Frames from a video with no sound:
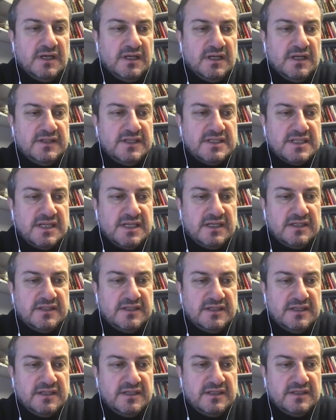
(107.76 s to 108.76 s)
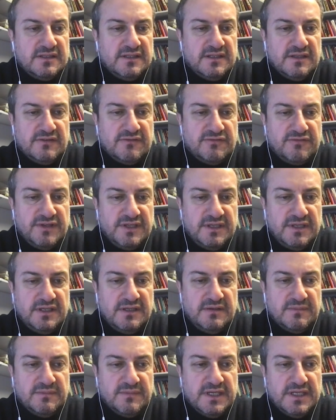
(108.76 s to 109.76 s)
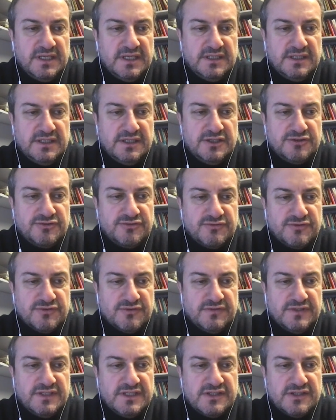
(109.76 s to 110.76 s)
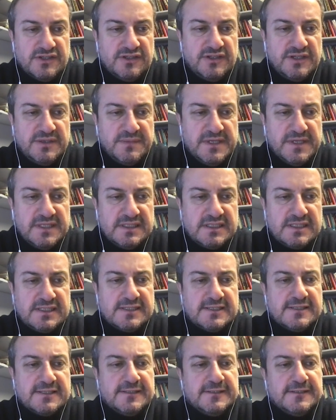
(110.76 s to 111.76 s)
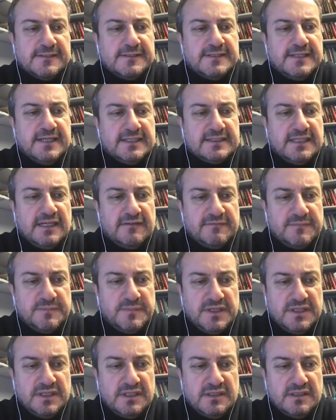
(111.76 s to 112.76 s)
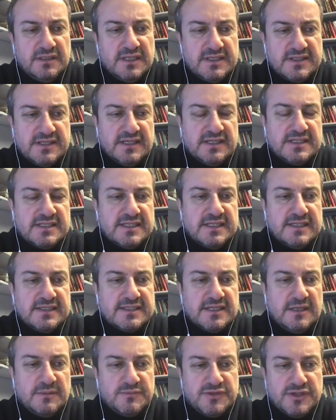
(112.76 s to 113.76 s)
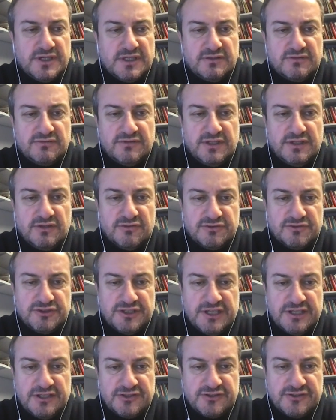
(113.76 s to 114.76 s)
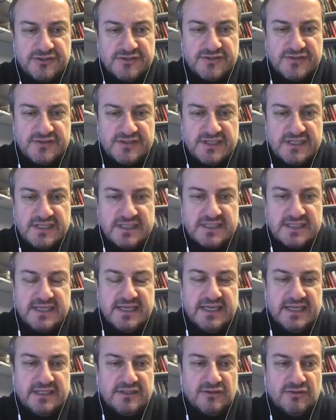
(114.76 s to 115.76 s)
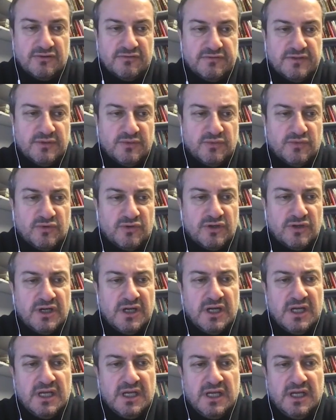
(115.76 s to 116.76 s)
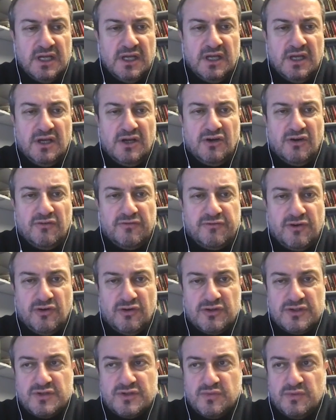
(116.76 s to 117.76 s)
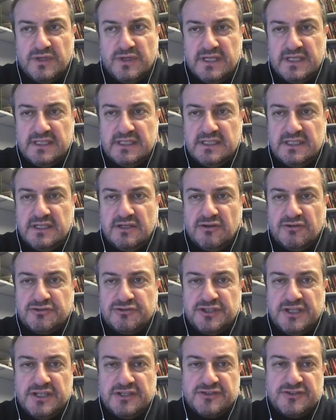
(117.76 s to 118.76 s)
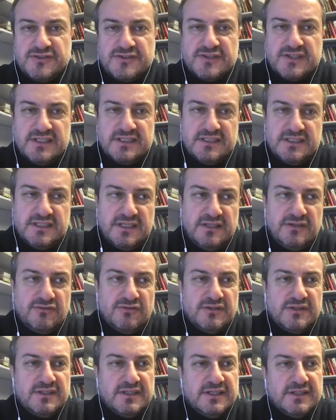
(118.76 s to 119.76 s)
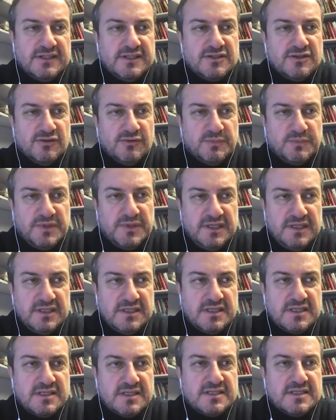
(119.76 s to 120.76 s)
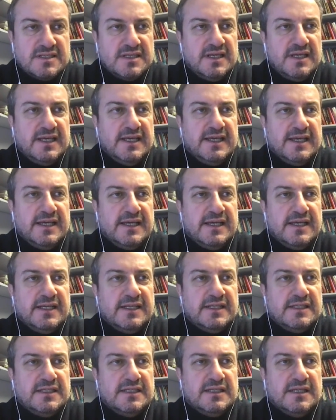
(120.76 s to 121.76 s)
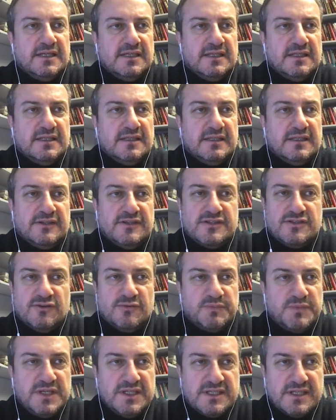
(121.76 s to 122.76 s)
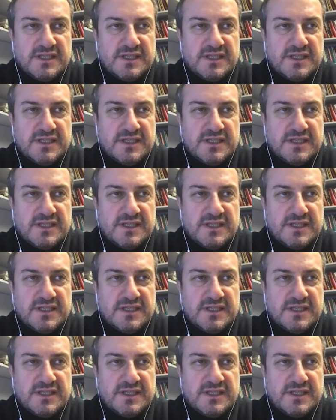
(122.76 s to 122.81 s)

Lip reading: These are the three main issues of disagreements that have been, as I said, subject to negotiations since the end of the war. Of course, when negotiations continue and there is no peace and there is no peace